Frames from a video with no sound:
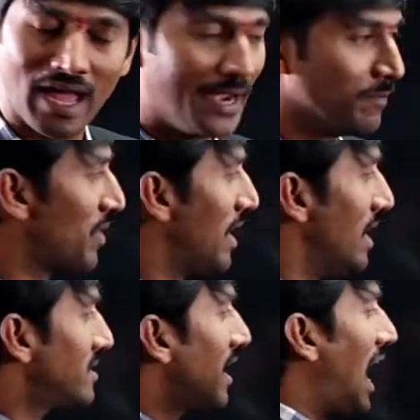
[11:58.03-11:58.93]
And
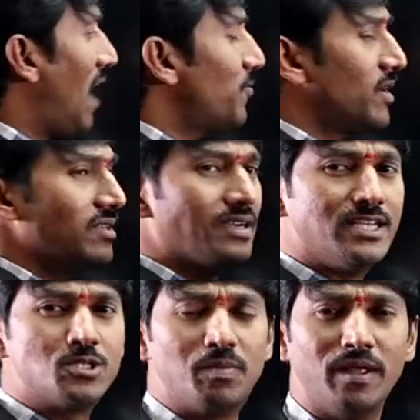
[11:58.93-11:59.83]
sir, after the
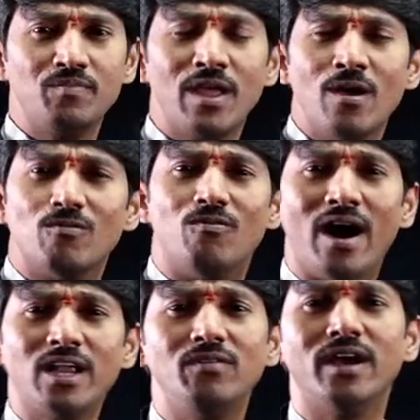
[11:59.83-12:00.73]
display,
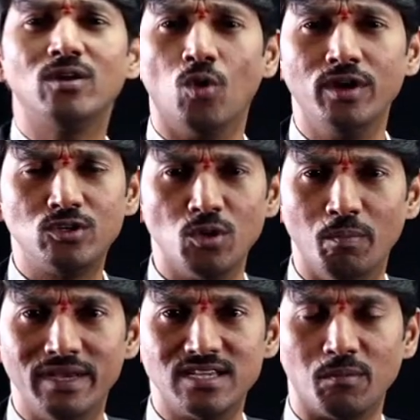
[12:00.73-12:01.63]
what we are going to
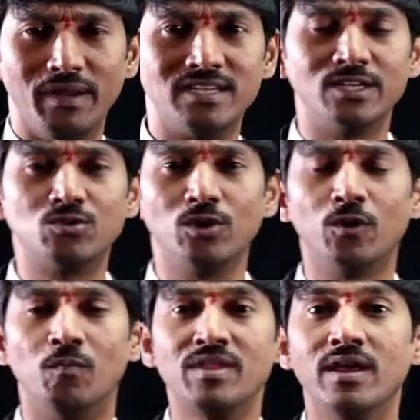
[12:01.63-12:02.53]
measure means, I told you,
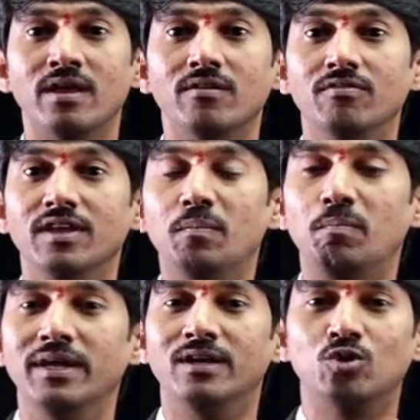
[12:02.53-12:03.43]
know, V
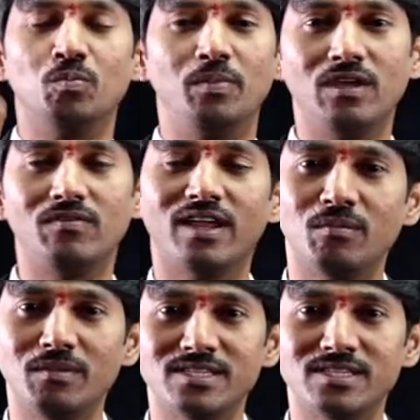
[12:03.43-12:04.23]
peak to peak we can